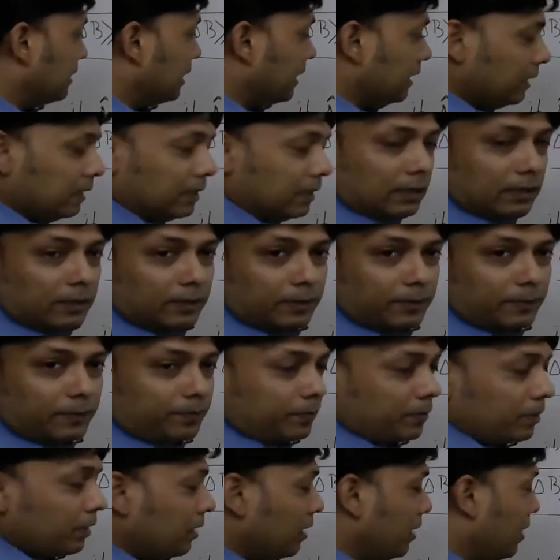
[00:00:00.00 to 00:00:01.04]
E,
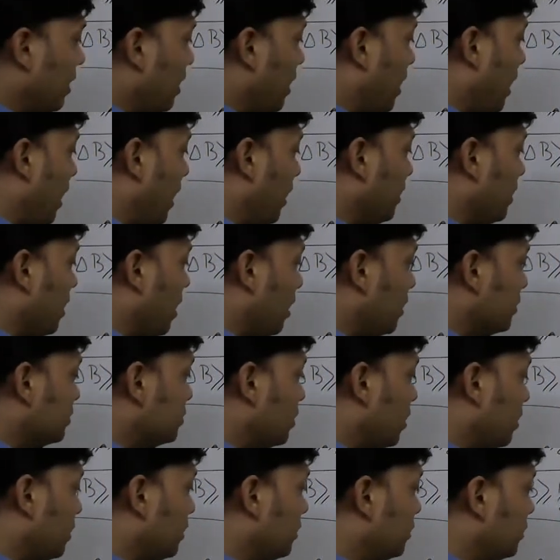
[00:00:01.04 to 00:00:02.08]
and the
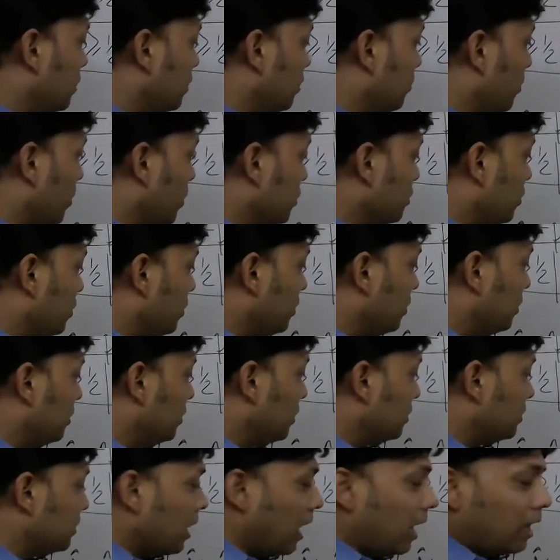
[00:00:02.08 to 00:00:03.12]
uncertainty in measuring the
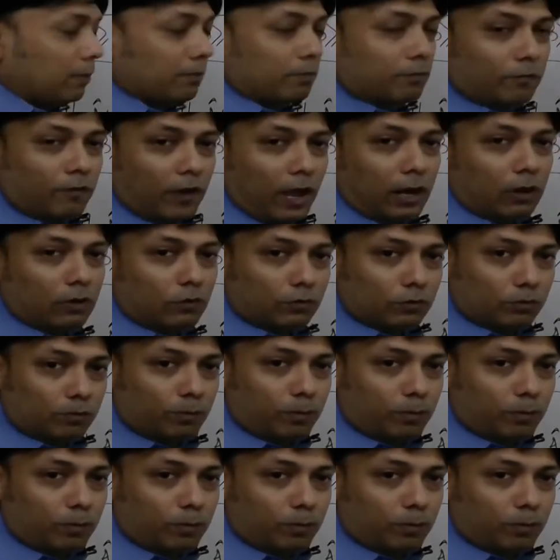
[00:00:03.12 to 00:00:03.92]
time value